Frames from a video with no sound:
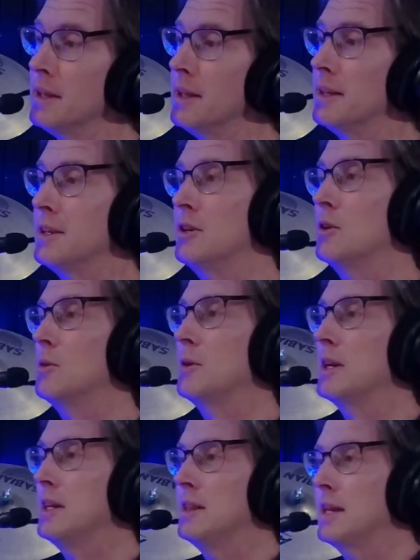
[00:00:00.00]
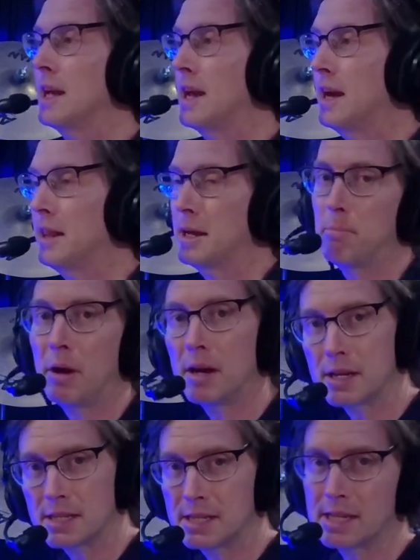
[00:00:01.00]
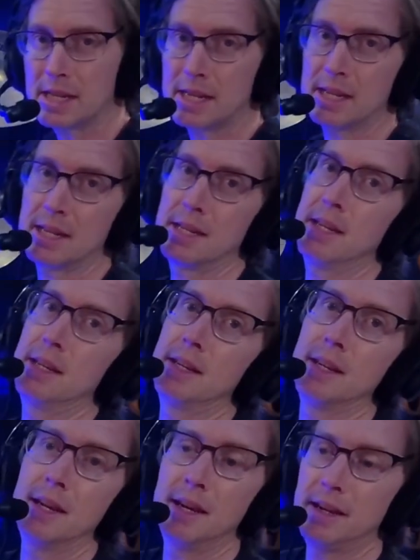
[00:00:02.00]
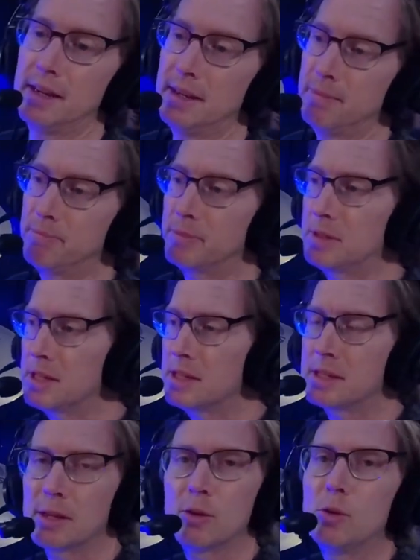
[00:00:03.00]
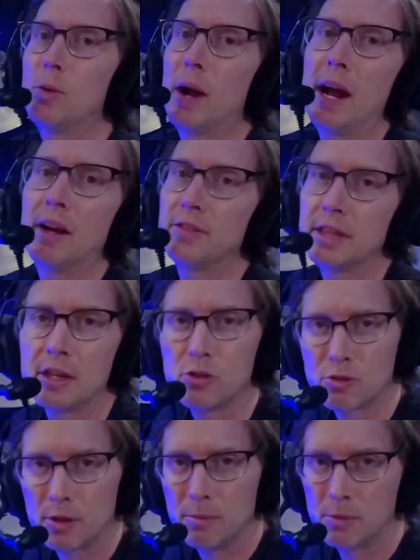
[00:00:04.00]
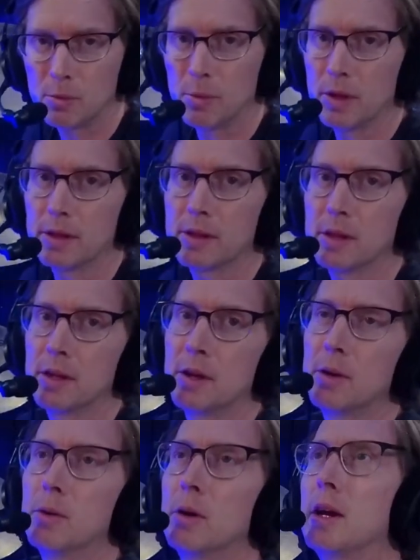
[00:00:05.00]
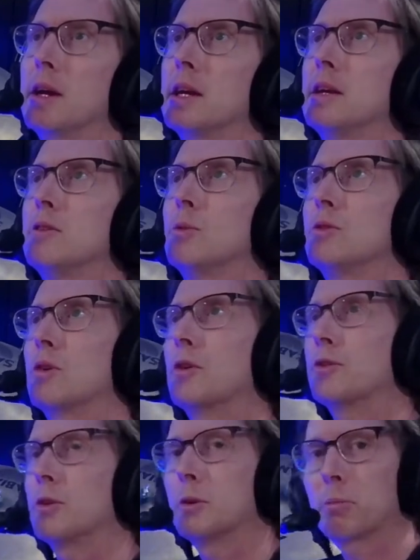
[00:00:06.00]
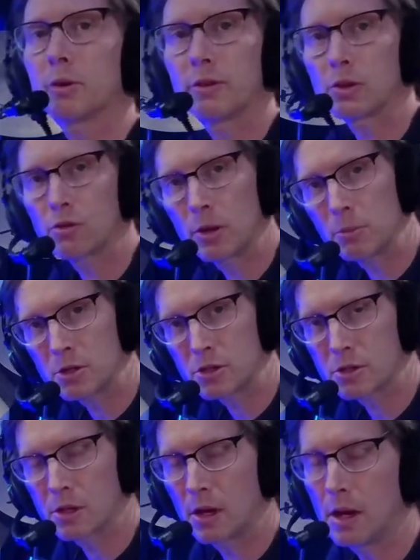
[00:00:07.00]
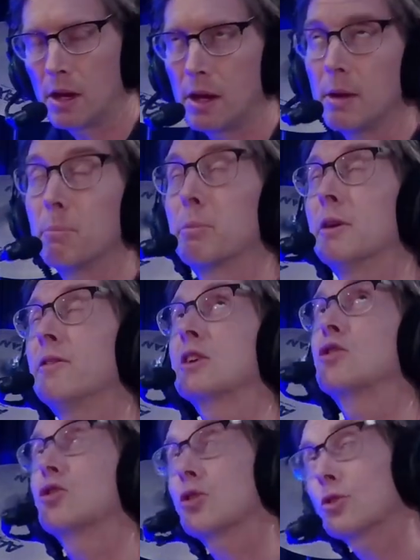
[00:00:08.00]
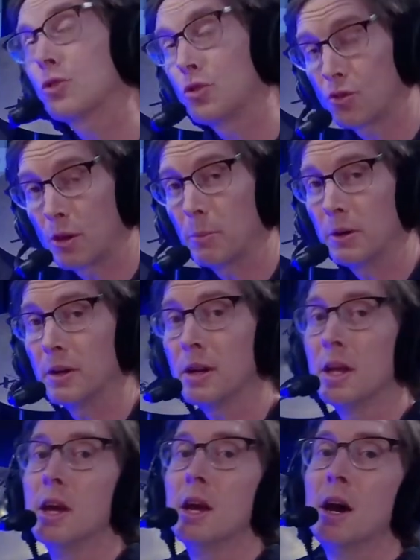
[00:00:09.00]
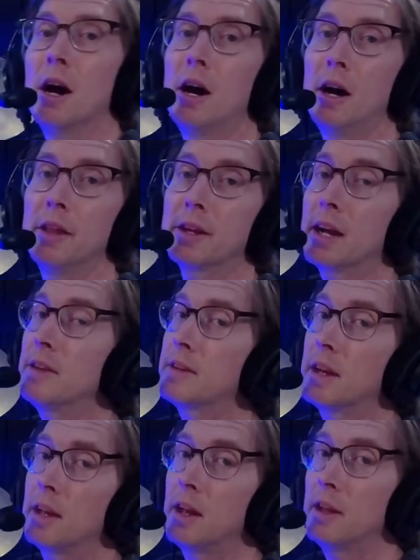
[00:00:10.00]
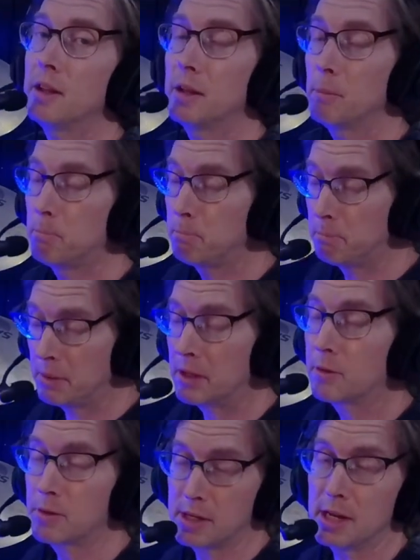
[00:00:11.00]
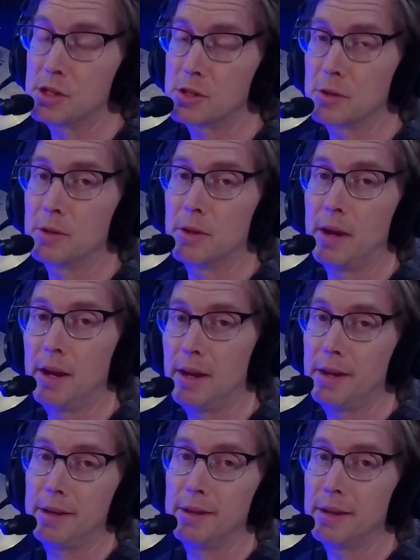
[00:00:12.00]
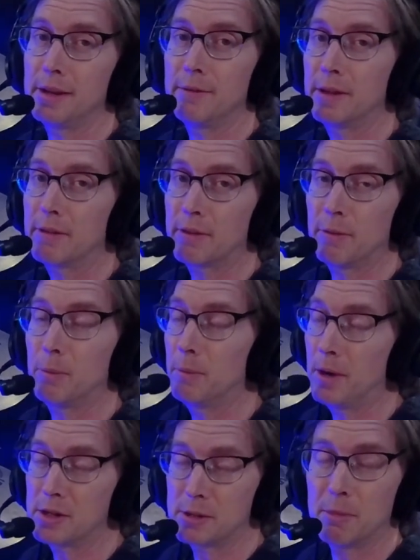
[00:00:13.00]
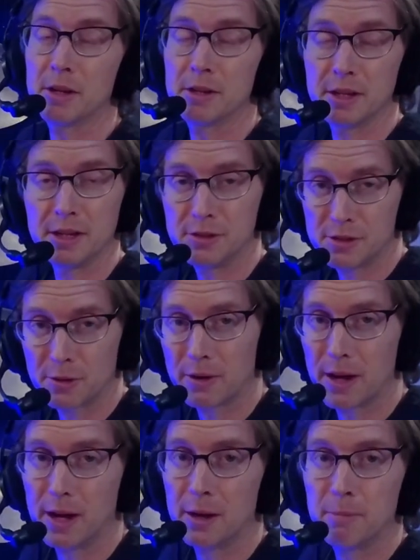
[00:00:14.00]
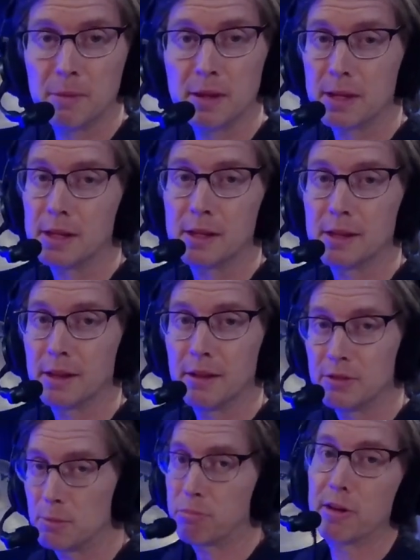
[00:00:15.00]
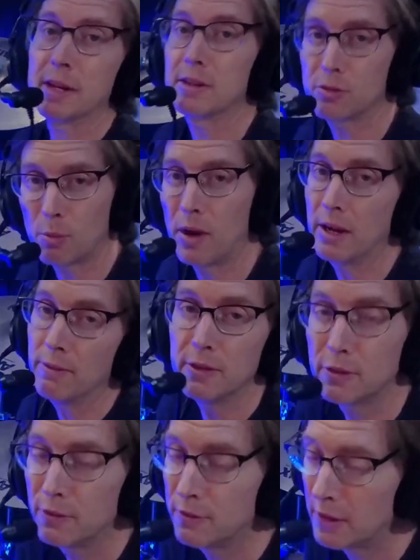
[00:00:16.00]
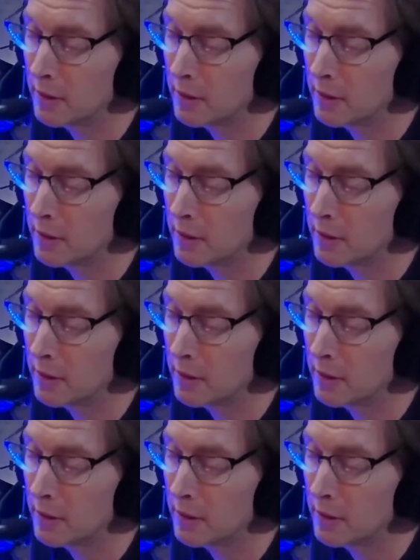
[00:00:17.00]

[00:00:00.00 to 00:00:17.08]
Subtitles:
in the LA punk scene, and who hasn't he drummed with? He was also the Perfect Circle drummer. The guy's got a big credential, and if you ever watch him on Instagram, he loves to prank his wife. It's very